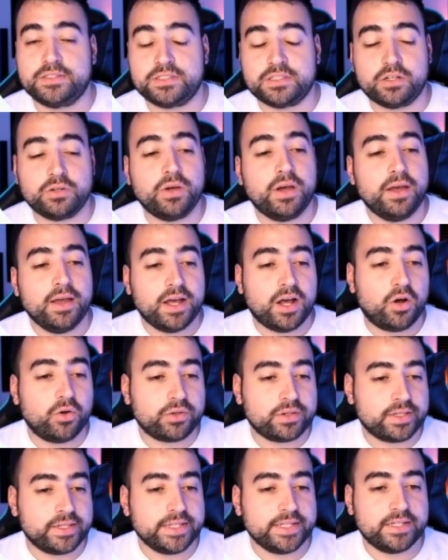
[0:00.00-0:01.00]
So I'll
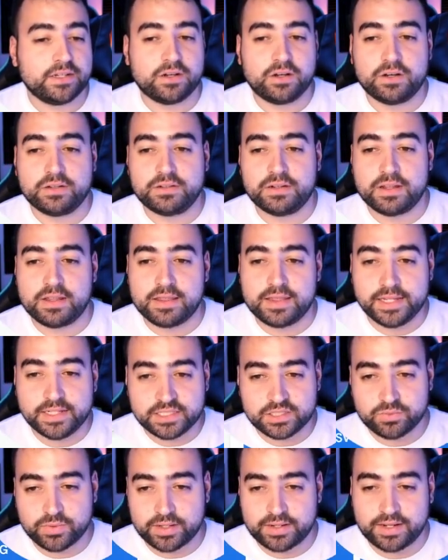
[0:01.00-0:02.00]
click on
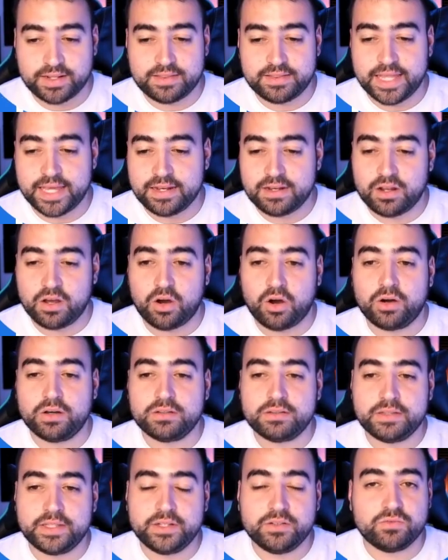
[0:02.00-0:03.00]
this one and then
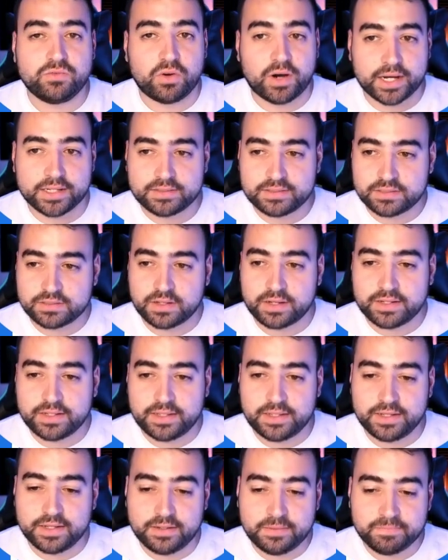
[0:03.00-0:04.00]
on the right side
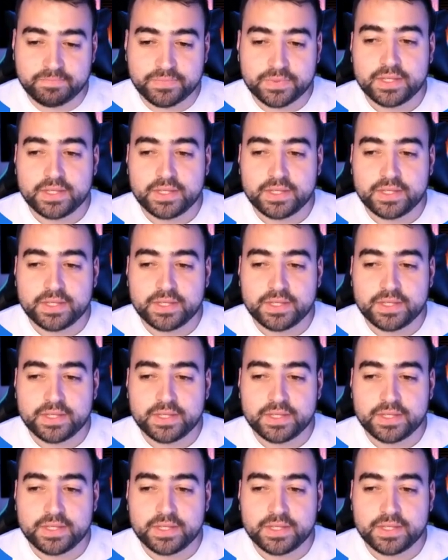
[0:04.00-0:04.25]
here,